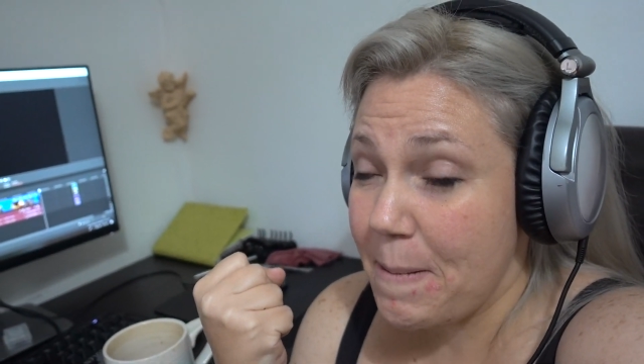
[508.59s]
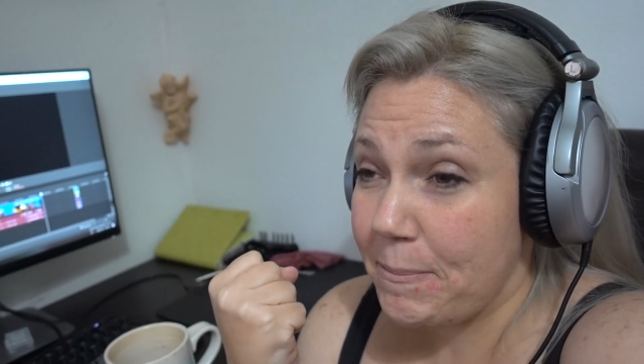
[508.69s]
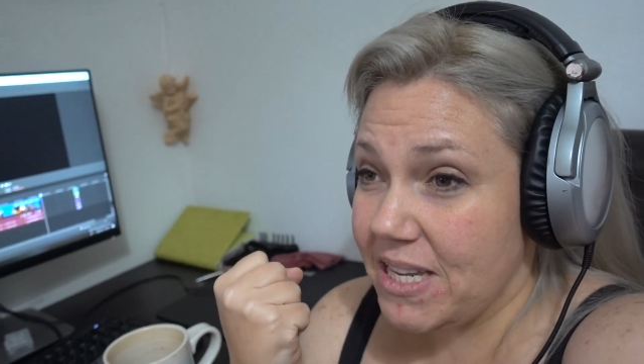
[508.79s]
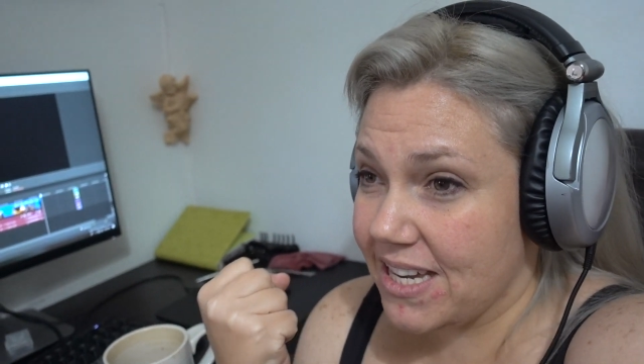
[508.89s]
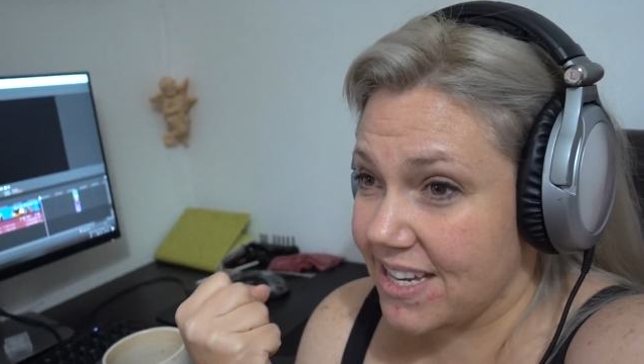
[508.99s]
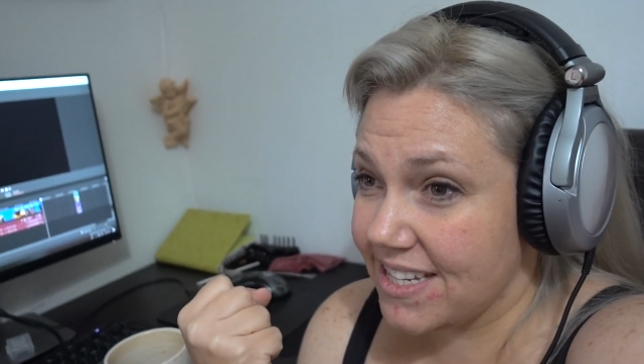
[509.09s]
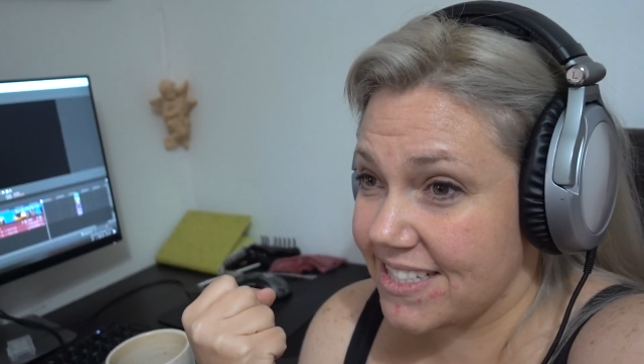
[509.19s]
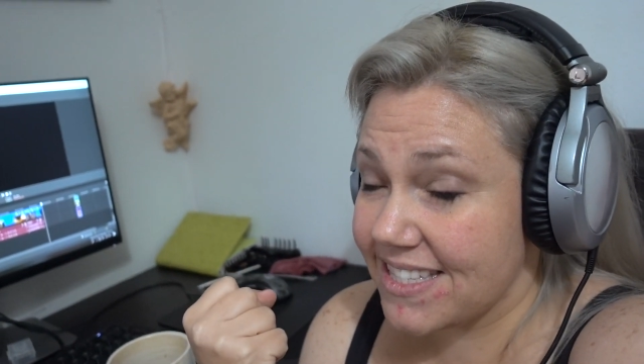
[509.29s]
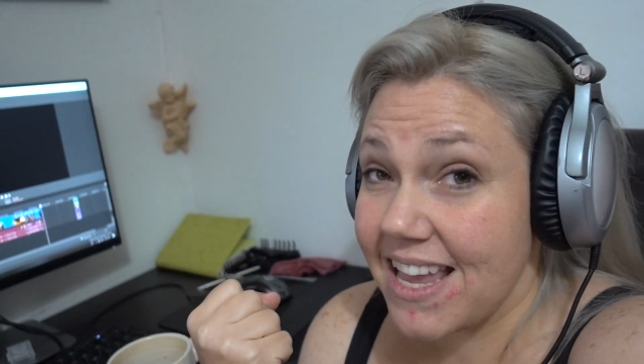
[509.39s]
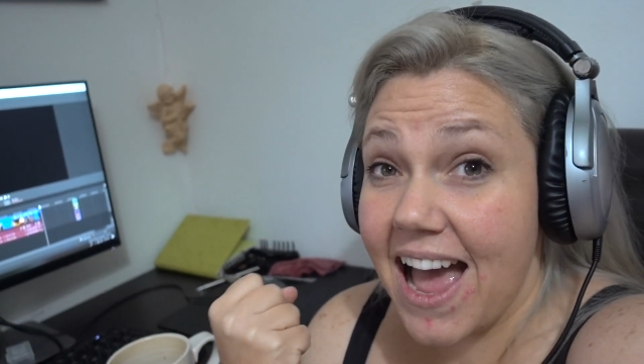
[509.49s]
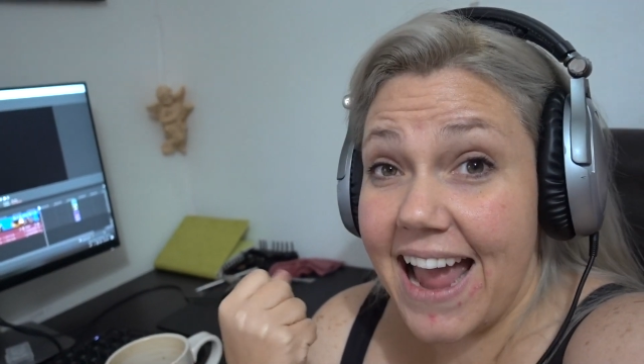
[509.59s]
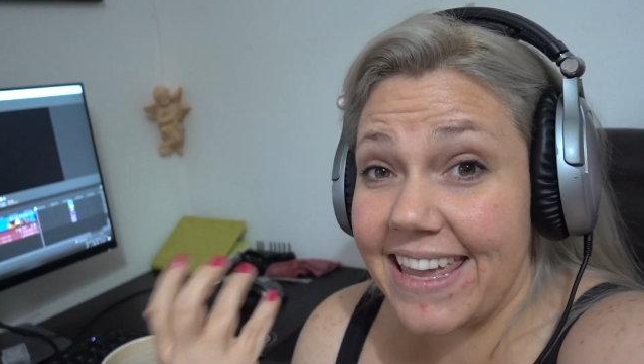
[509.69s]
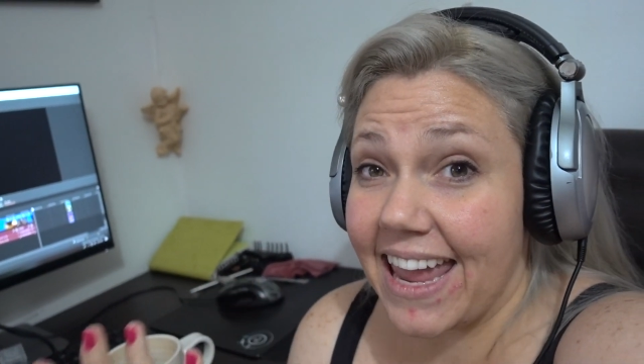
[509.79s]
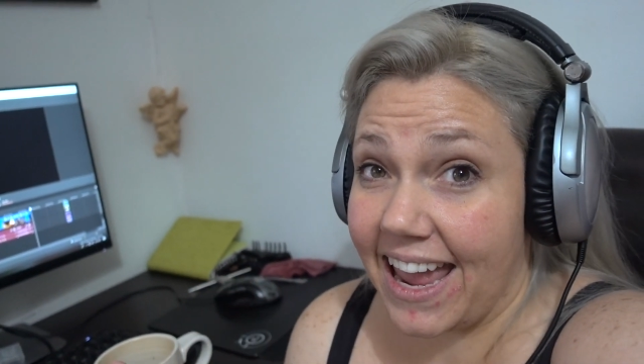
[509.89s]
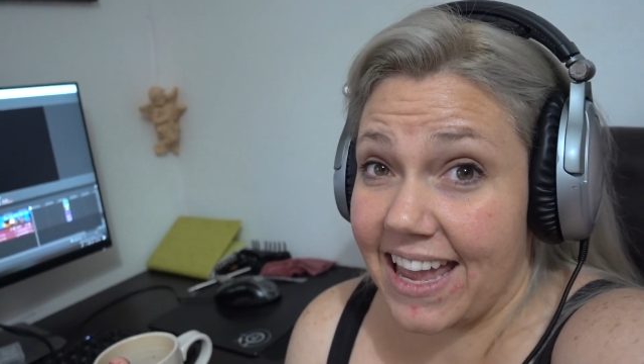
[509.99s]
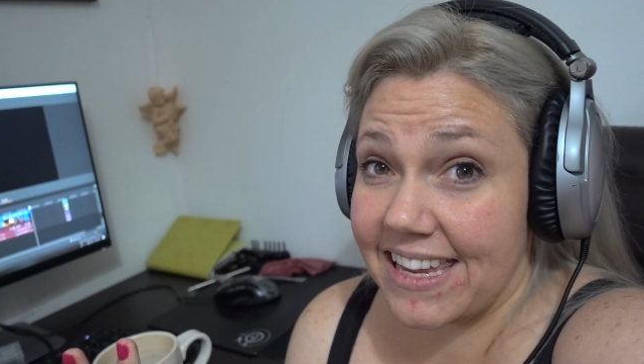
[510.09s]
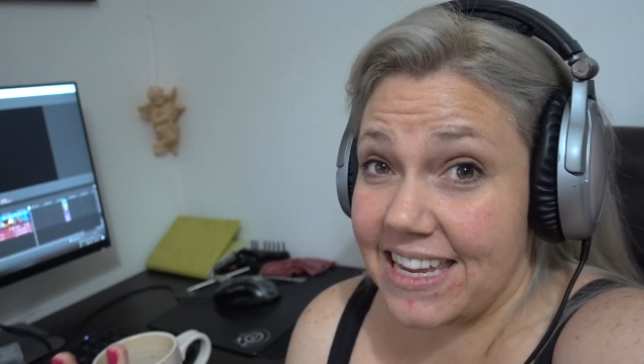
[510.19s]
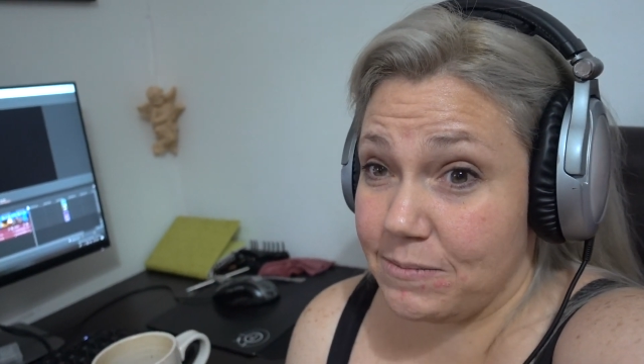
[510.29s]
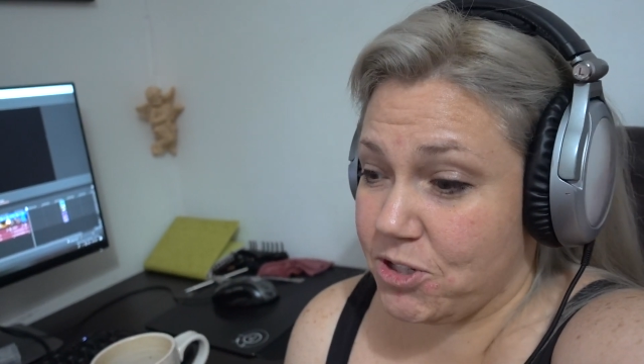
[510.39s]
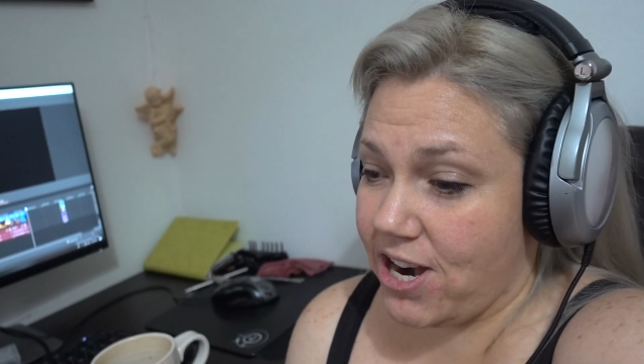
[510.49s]
because I can't
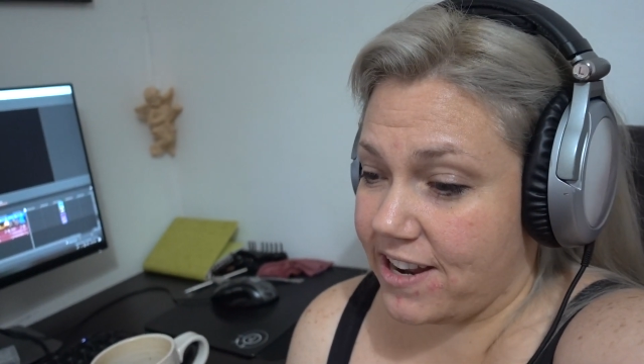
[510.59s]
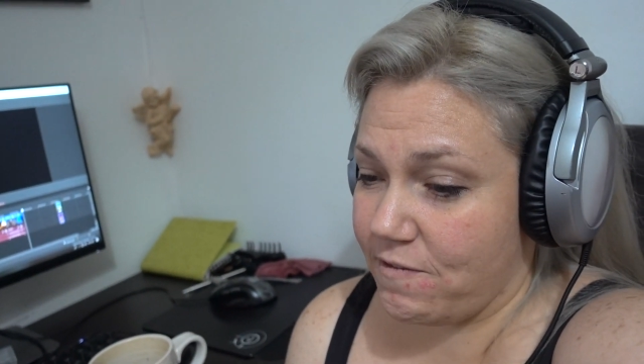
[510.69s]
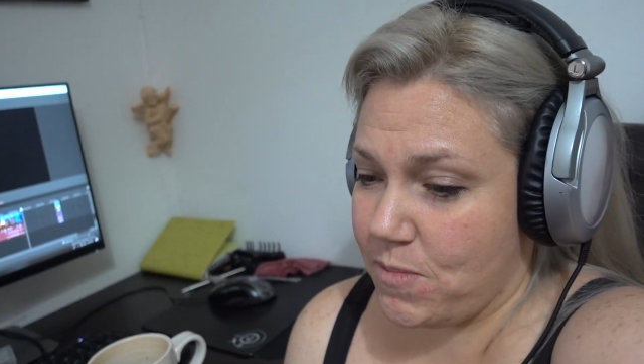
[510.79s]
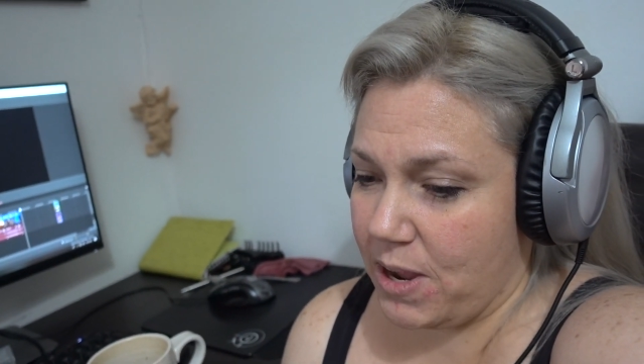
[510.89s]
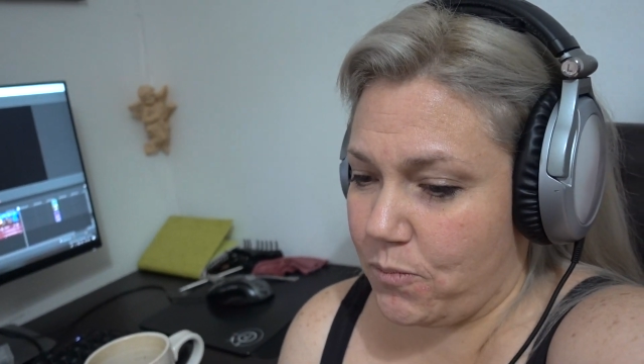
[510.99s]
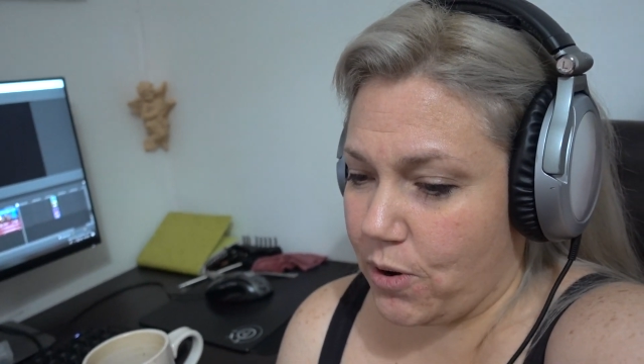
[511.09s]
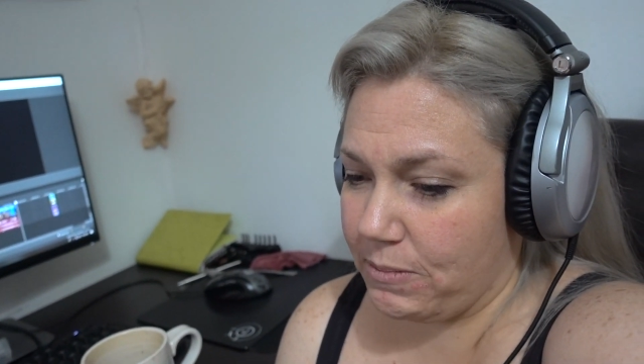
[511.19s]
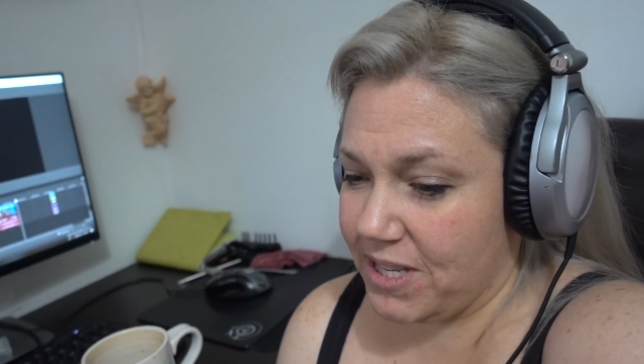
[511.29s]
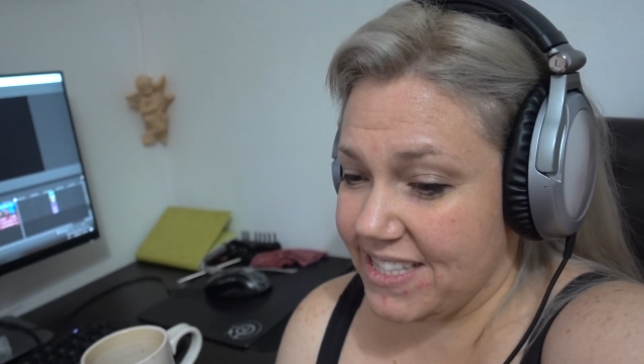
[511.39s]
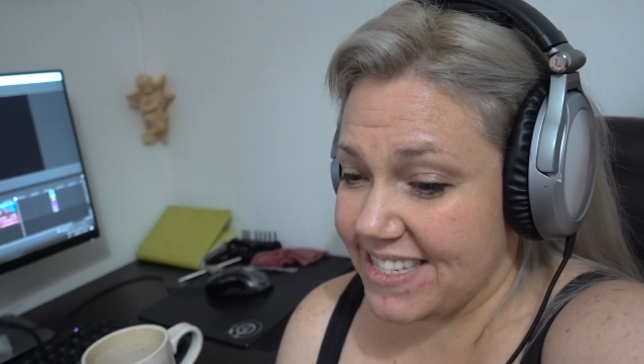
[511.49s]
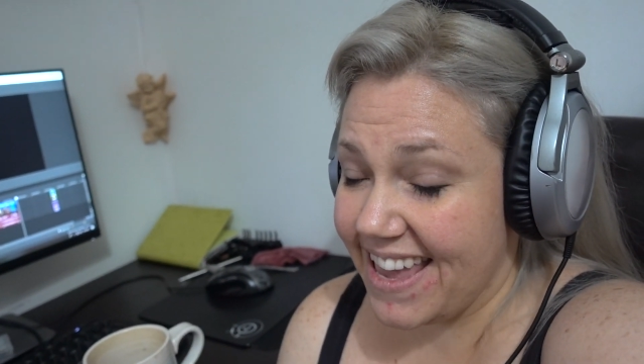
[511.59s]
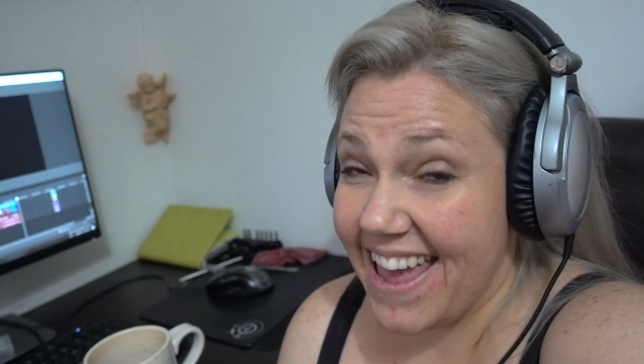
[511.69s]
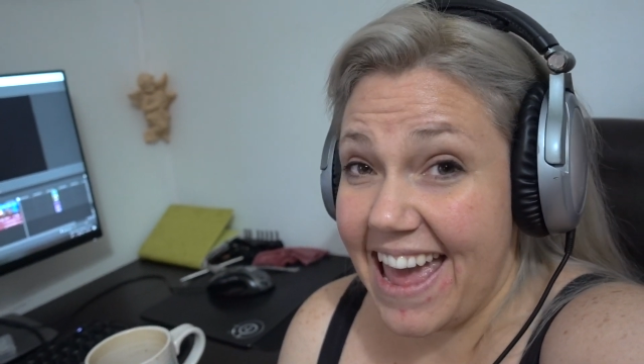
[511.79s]
keep track of my appointments.